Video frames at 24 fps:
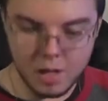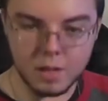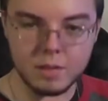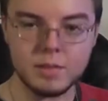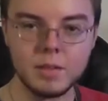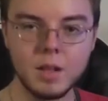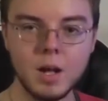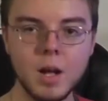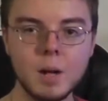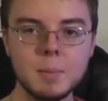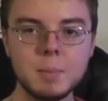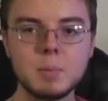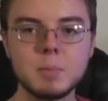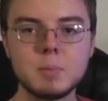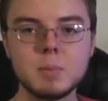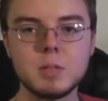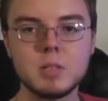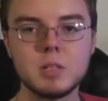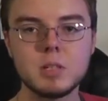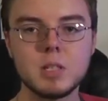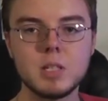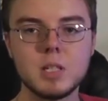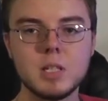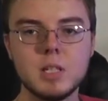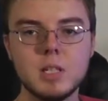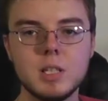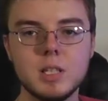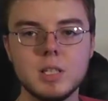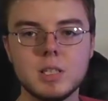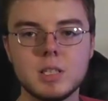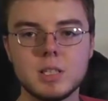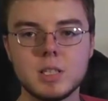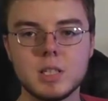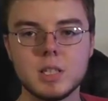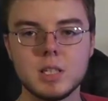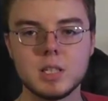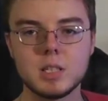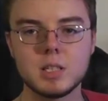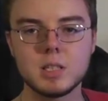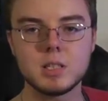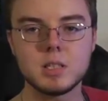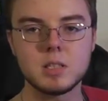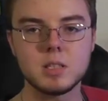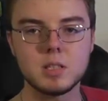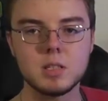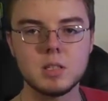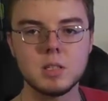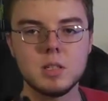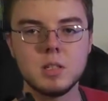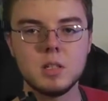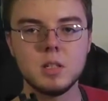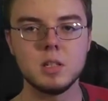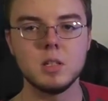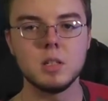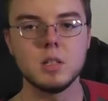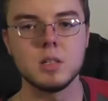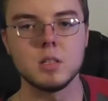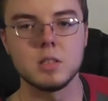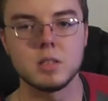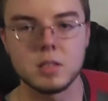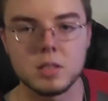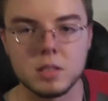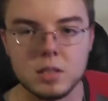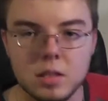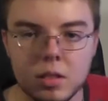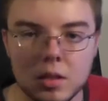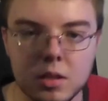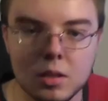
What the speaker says: The hop up unit in these things, let's see,